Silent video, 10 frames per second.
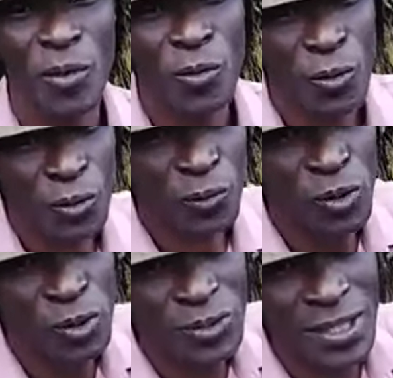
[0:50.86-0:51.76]
But we'll,
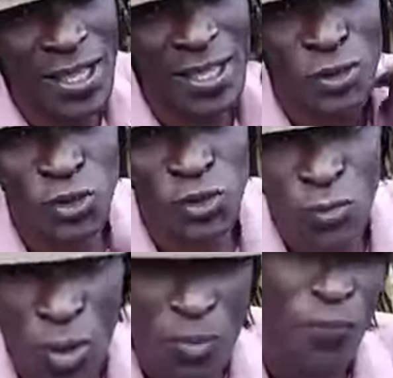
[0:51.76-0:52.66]
we'll, we'll knock a
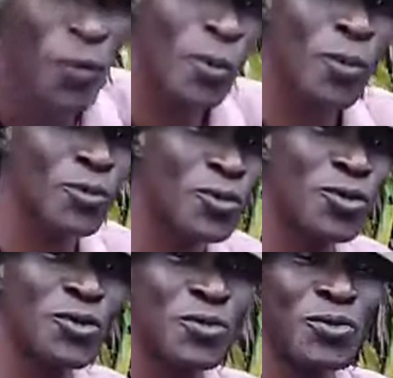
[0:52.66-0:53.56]
small before we
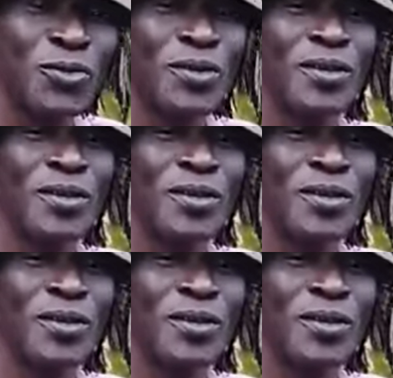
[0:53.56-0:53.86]
continue.